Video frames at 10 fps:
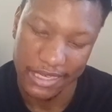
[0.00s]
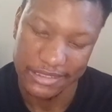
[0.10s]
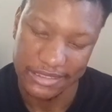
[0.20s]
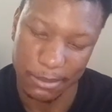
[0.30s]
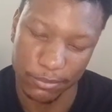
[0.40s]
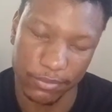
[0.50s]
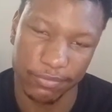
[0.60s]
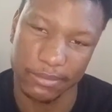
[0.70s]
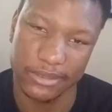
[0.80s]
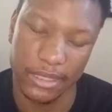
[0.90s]
7 from
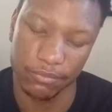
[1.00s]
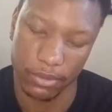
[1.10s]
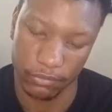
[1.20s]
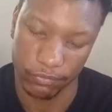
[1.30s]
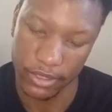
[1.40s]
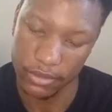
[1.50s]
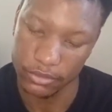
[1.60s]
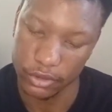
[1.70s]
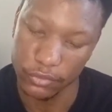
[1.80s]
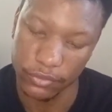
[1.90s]
15 from the field,
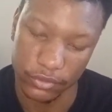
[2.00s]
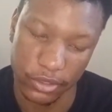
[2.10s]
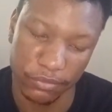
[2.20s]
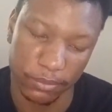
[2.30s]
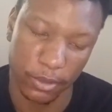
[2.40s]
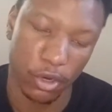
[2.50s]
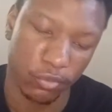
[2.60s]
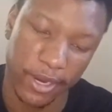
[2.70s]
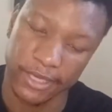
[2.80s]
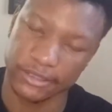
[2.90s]
2 for 3 from long
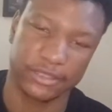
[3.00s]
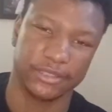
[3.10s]
range.